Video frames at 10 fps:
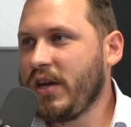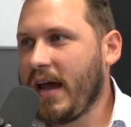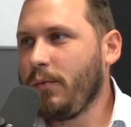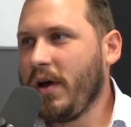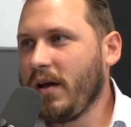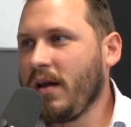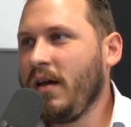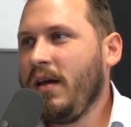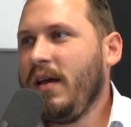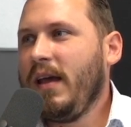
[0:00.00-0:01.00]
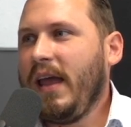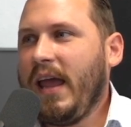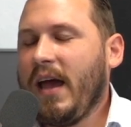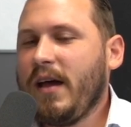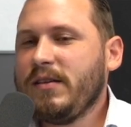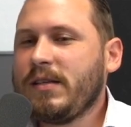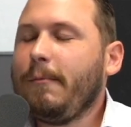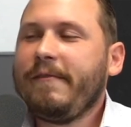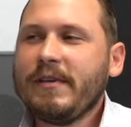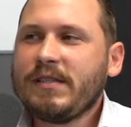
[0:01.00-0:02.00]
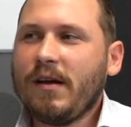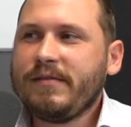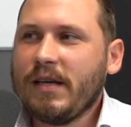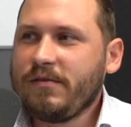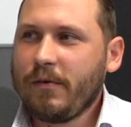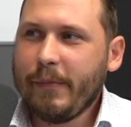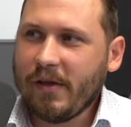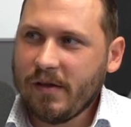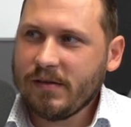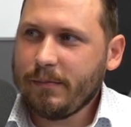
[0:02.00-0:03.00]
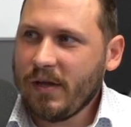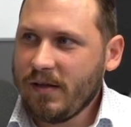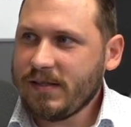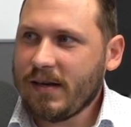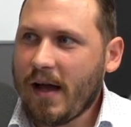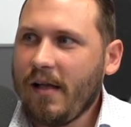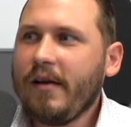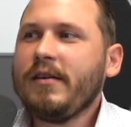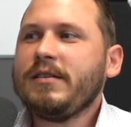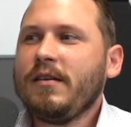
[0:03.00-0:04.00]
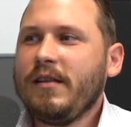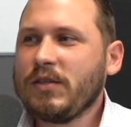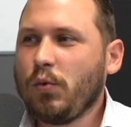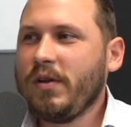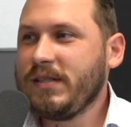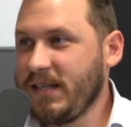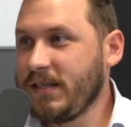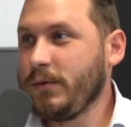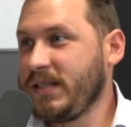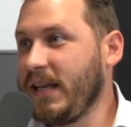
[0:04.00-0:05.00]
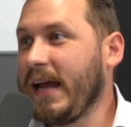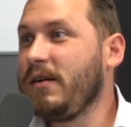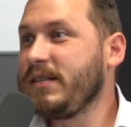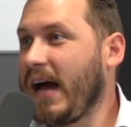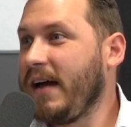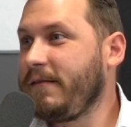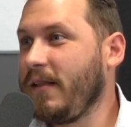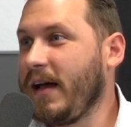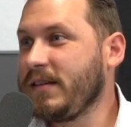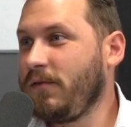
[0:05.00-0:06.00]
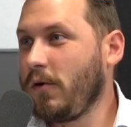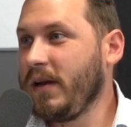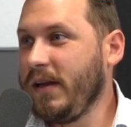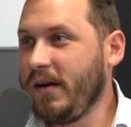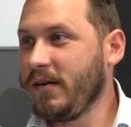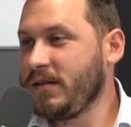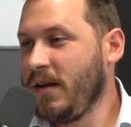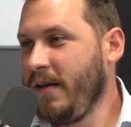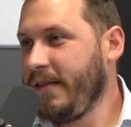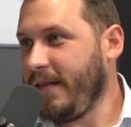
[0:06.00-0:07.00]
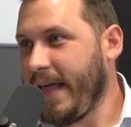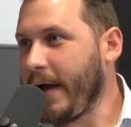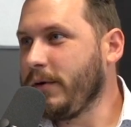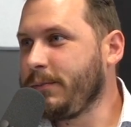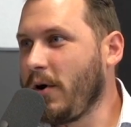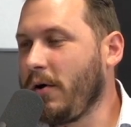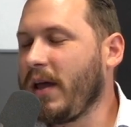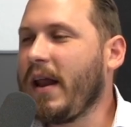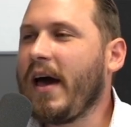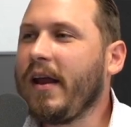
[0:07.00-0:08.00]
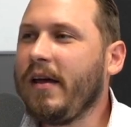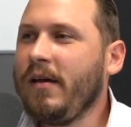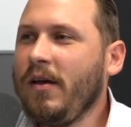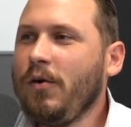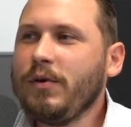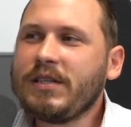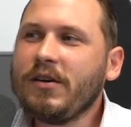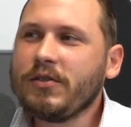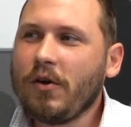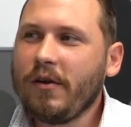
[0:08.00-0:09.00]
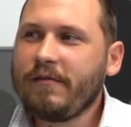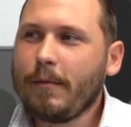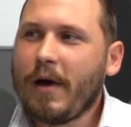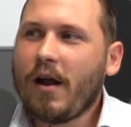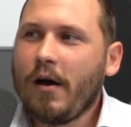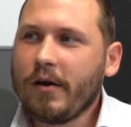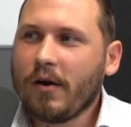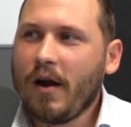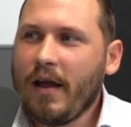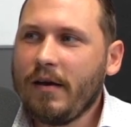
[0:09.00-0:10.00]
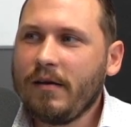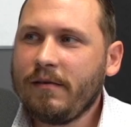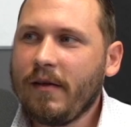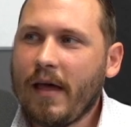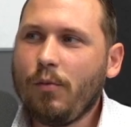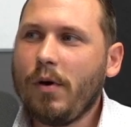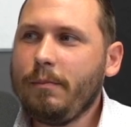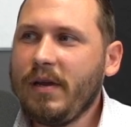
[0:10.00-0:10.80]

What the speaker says: Chadwick. And some of his stuff sells for millions and millions of dollars. This one, since it was sitting outside for the last 40 years, the leg was broken on it. We still sold it for about $100,000 for that one